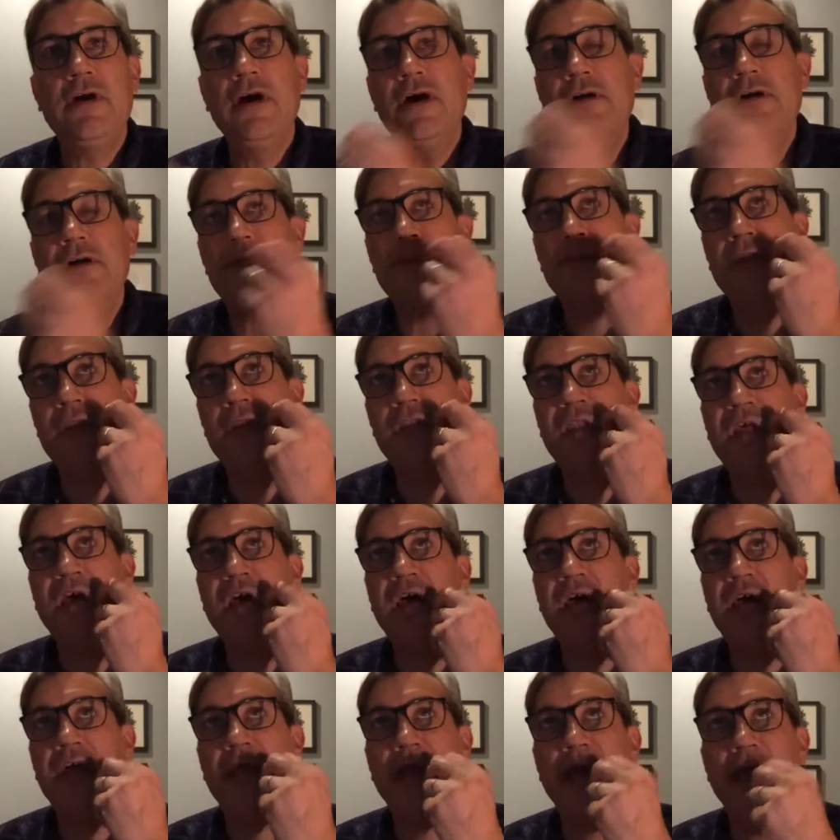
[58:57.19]
often
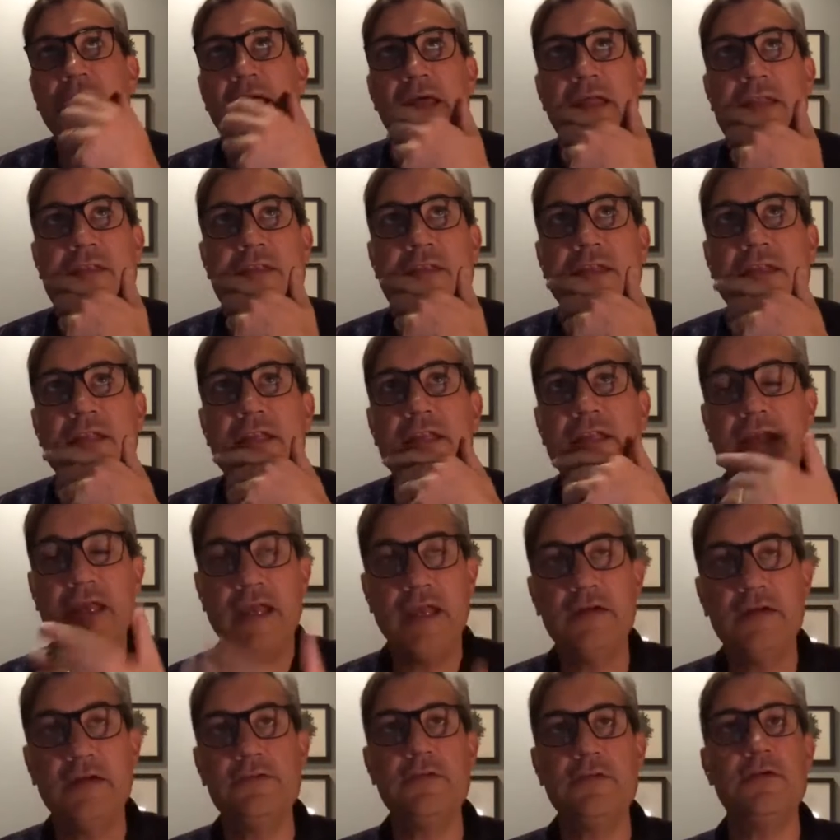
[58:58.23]
i had an
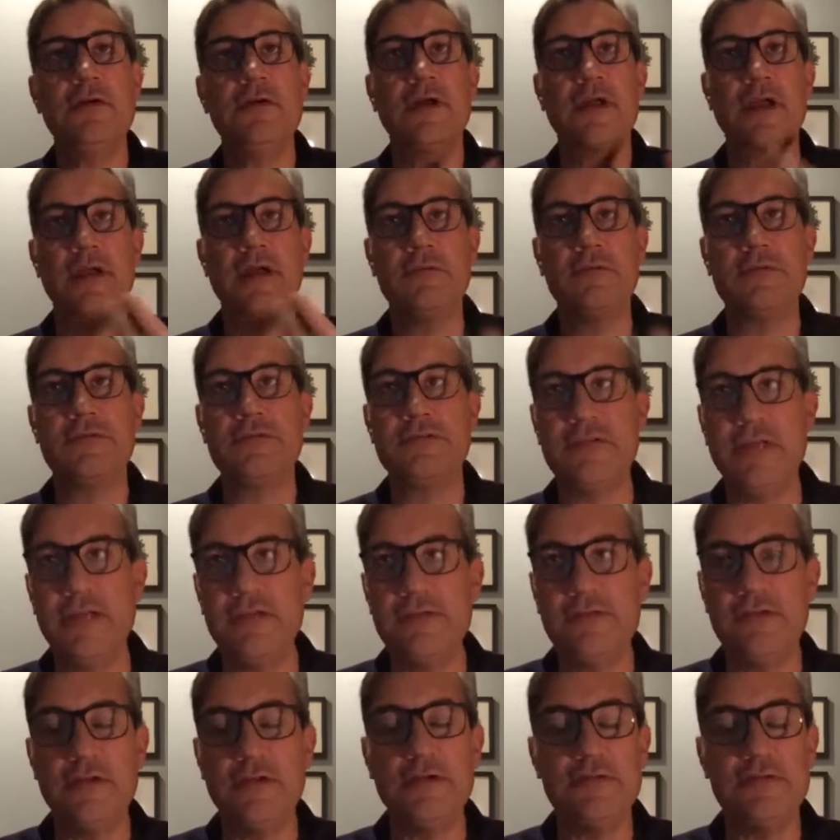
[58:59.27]
encounter or a conversation